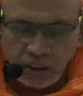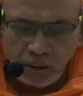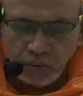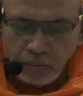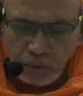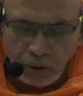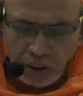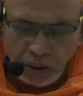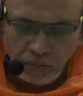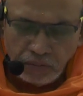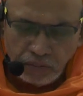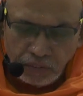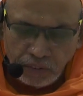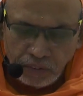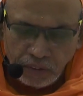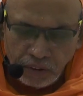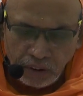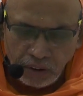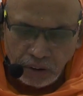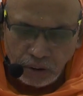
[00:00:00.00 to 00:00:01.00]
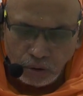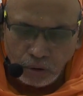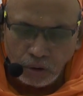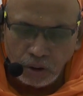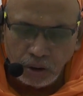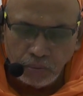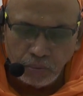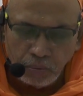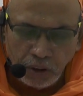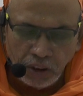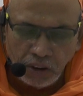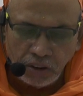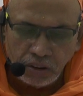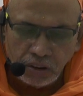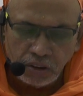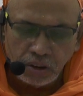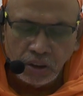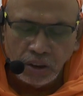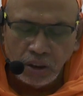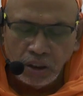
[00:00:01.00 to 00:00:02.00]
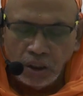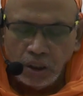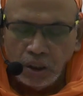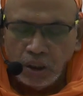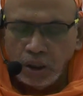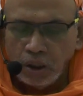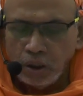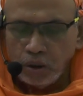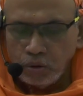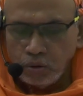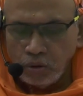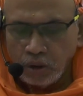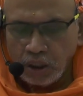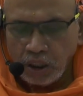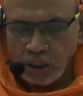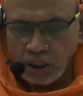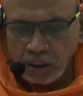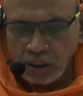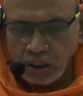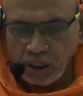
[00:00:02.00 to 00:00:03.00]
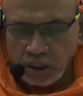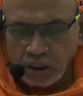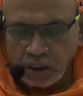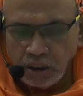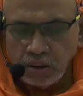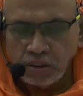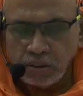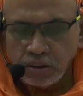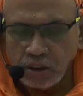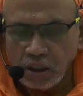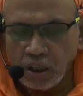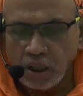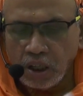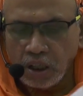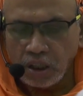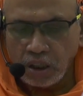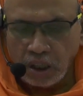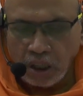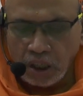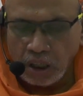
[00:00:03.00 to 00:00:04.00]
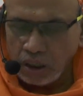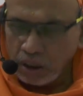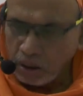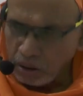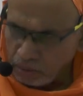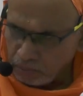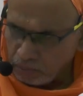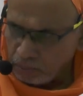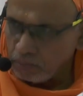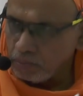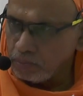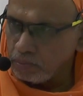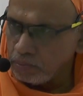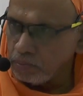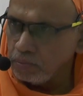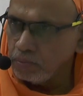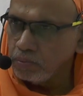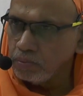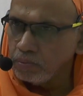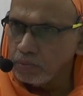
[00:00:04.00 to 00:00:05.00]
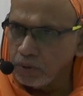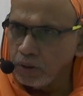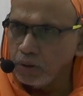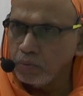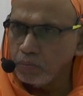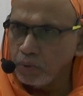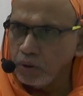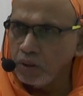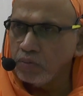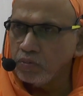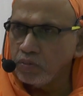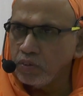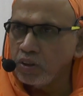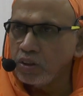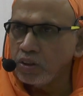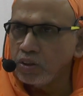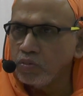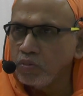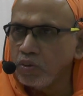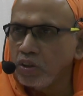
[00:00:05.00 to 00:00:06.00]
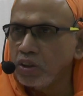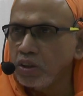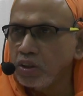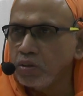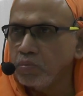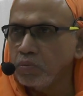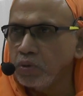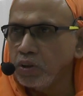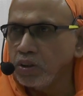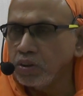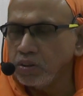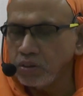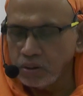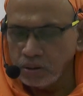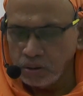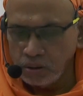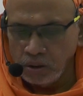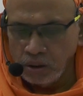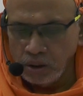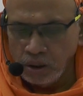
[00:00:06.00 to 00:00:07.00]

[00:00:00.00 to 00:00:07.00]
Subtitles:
In brief, it only means you are neither this nor that. In brief, that is what it means.